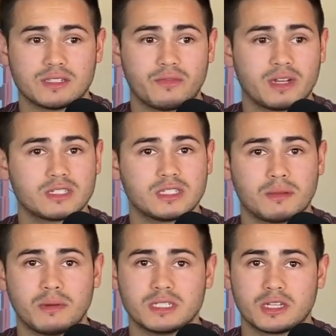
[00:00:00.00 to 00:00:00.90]
Eventually,
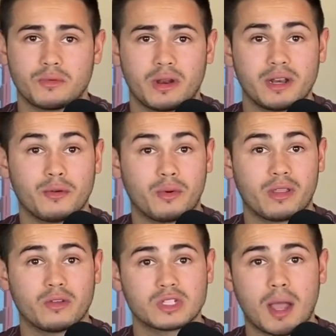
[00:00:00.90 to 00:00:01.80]
somebody's going to run into one of
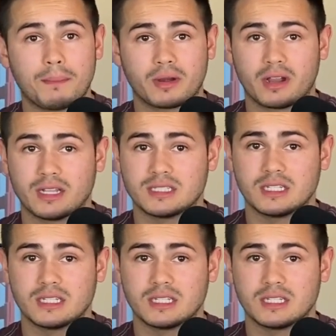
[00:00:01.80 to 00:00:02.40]
those uppercuts,